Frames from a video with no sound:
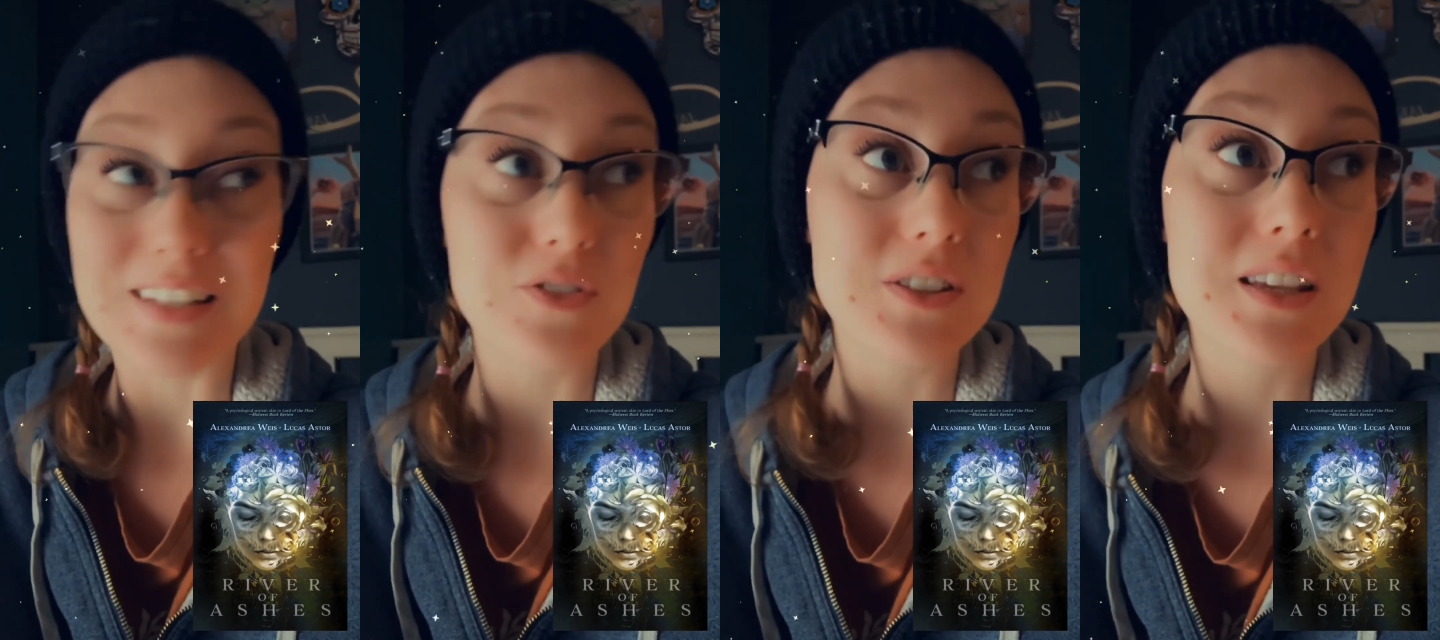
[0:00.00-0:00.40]
It
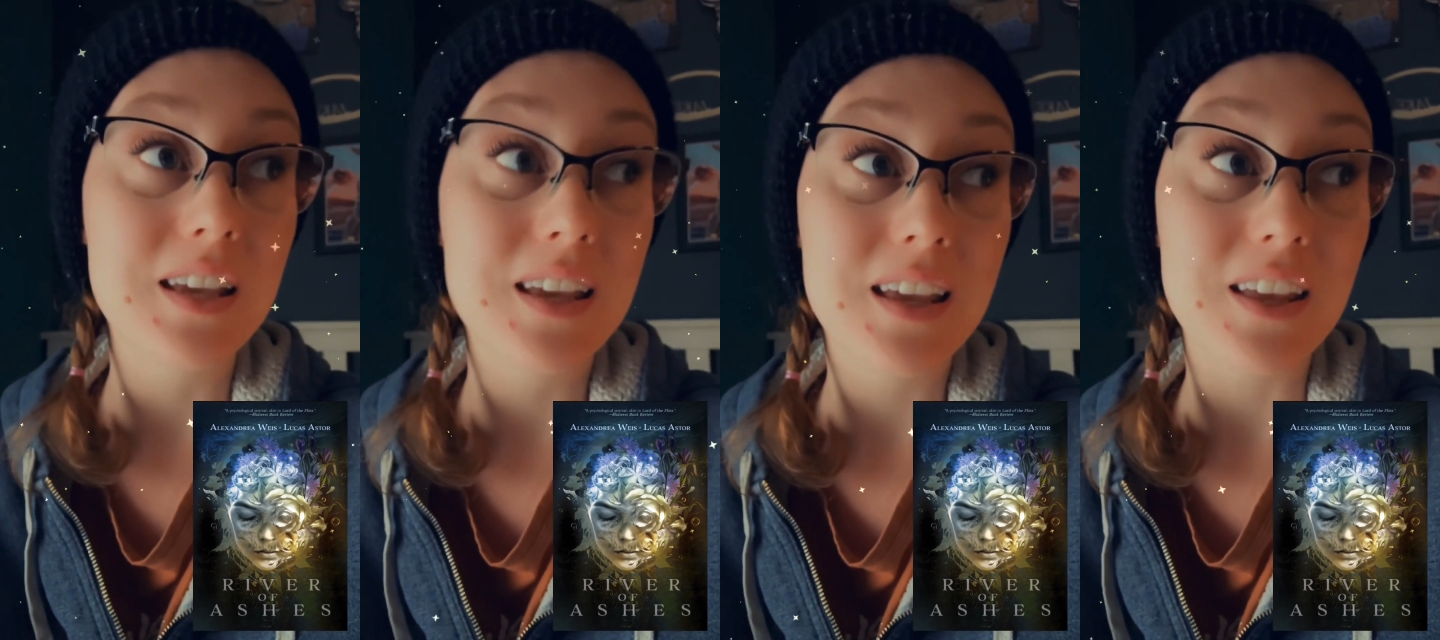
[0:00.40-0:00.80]

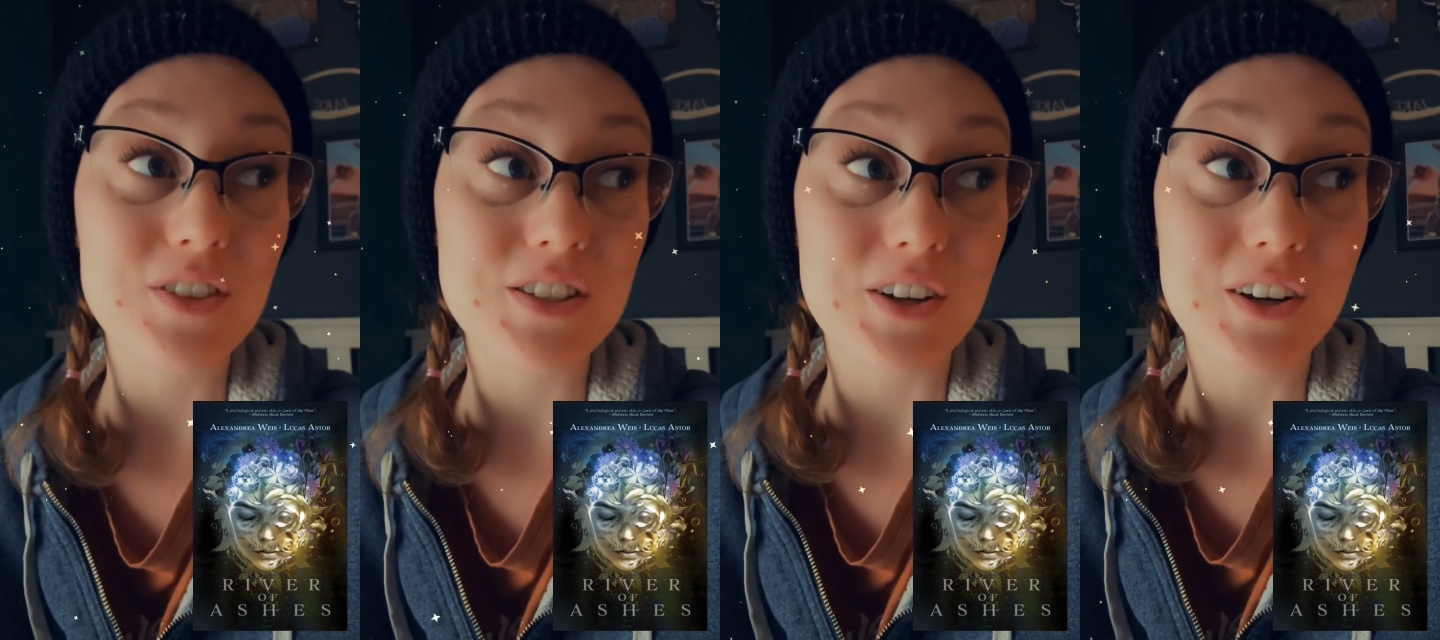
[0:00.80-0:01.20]
was
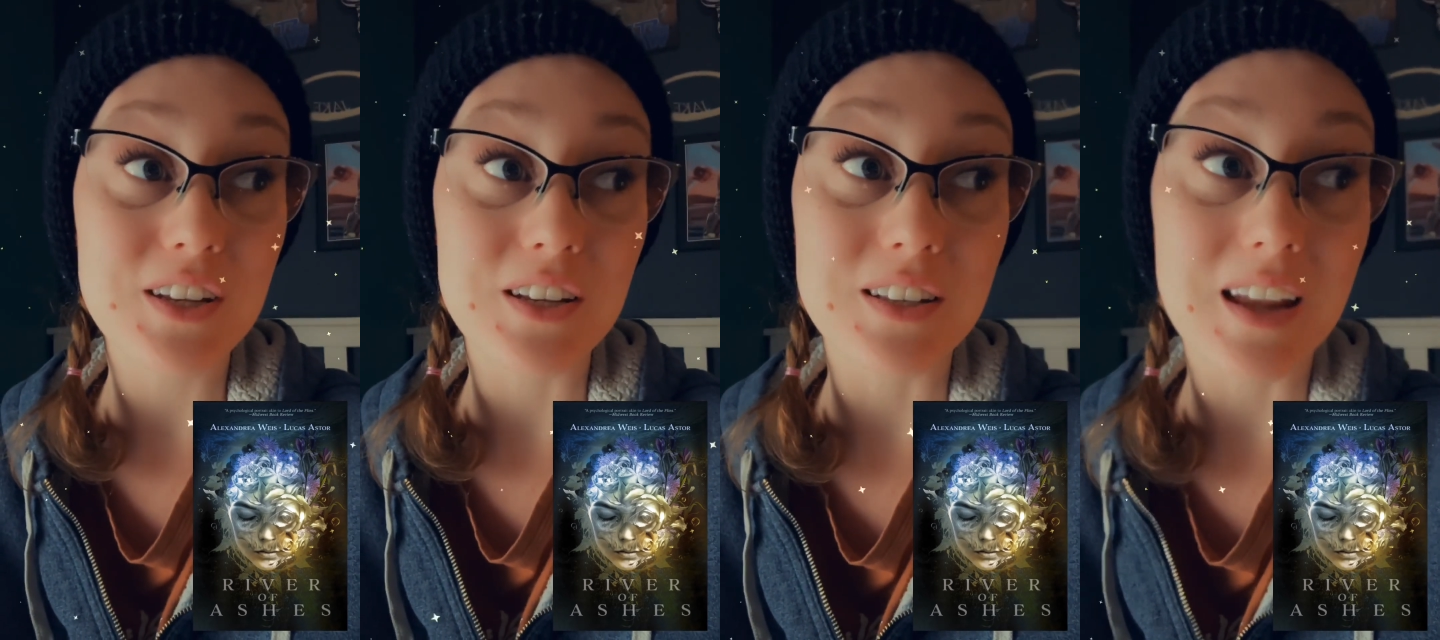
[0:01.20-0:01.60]
dark,
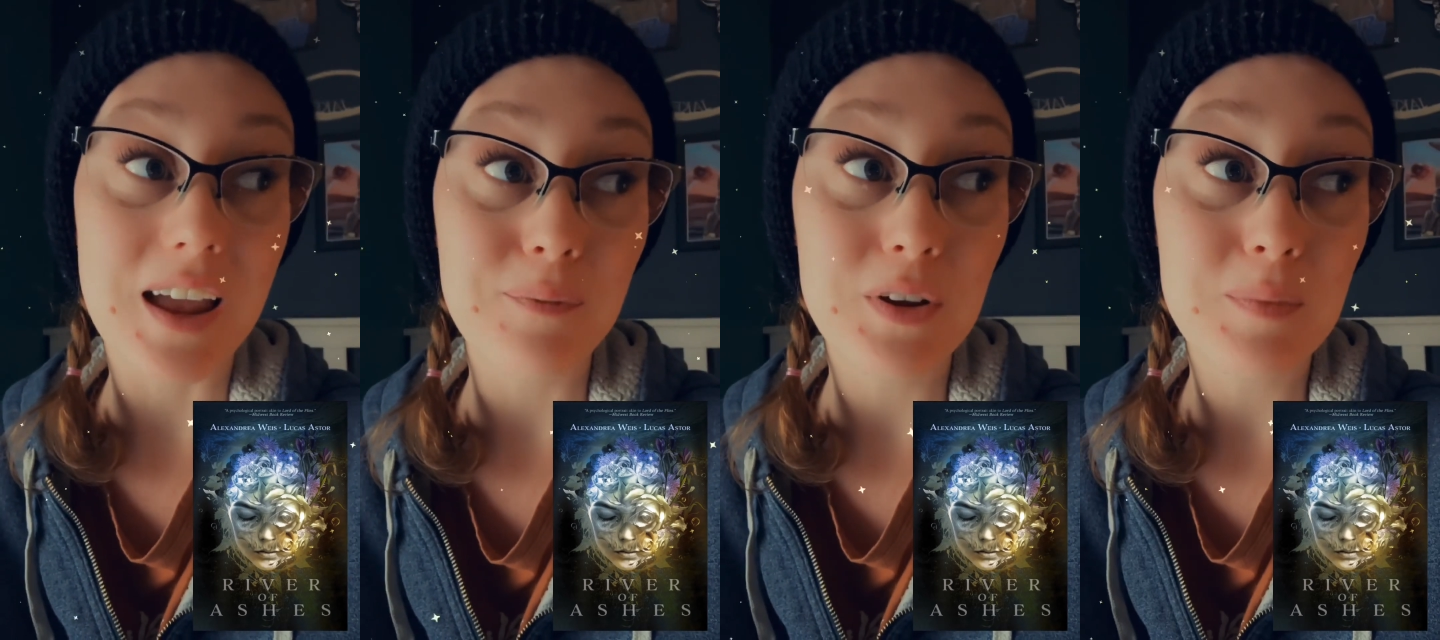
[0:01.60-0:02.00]
and
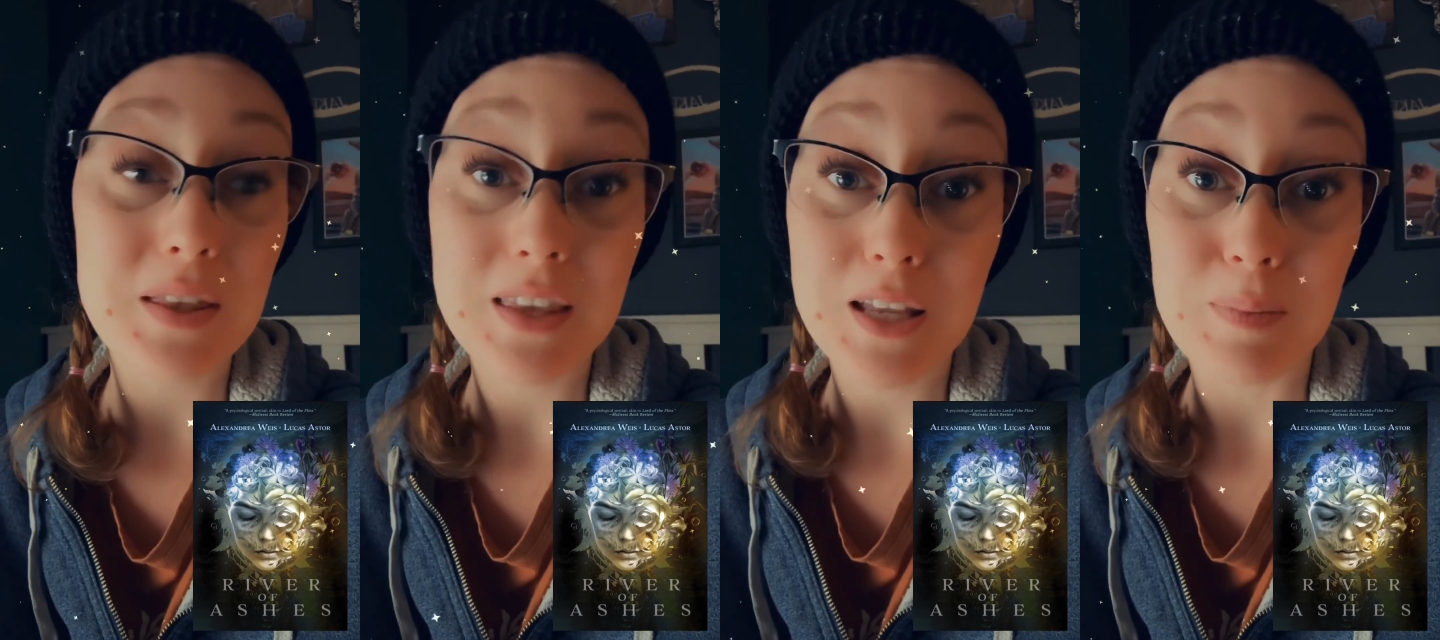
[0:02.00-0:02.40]
I'm going to be
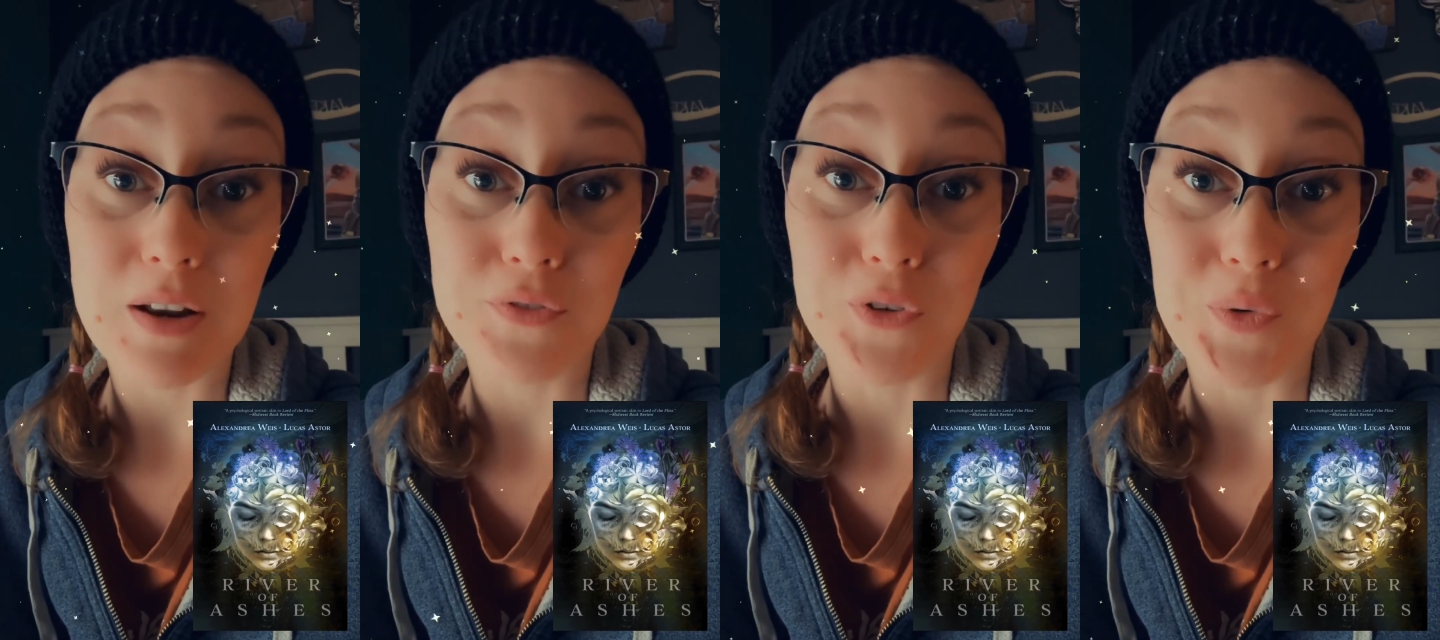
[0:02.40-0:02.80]
thinking about it
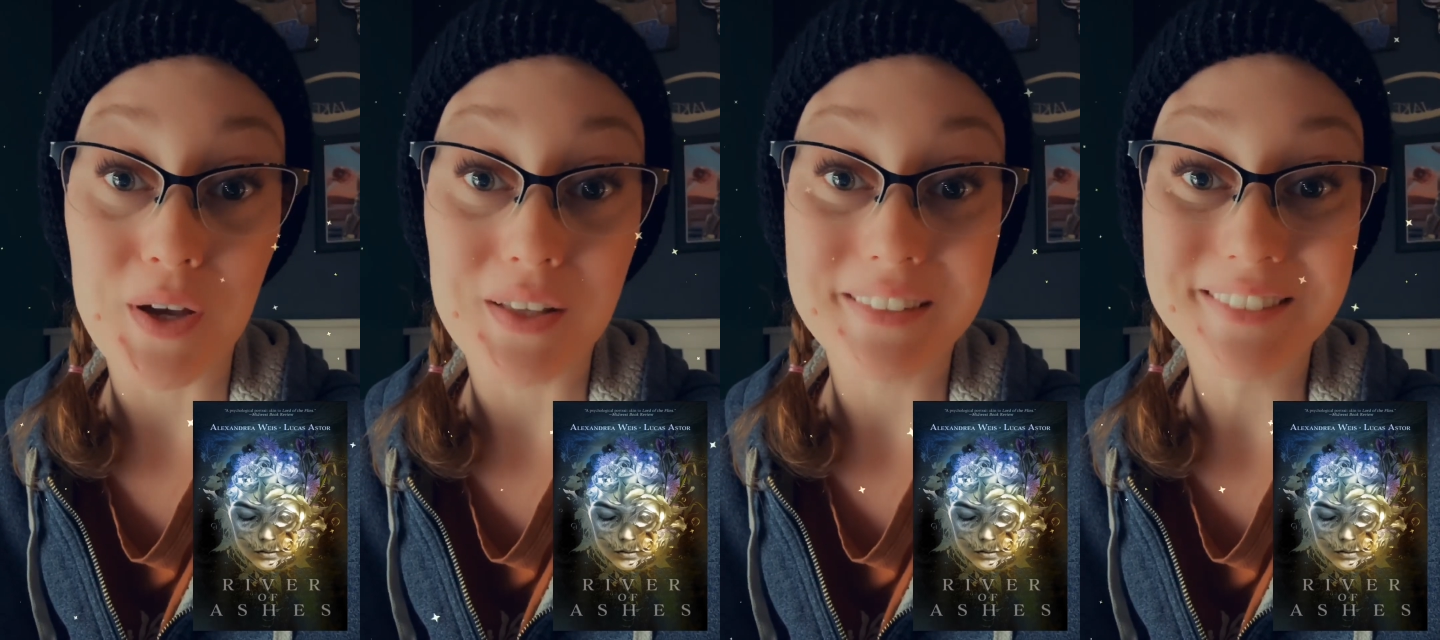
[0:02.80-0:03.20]
for a while.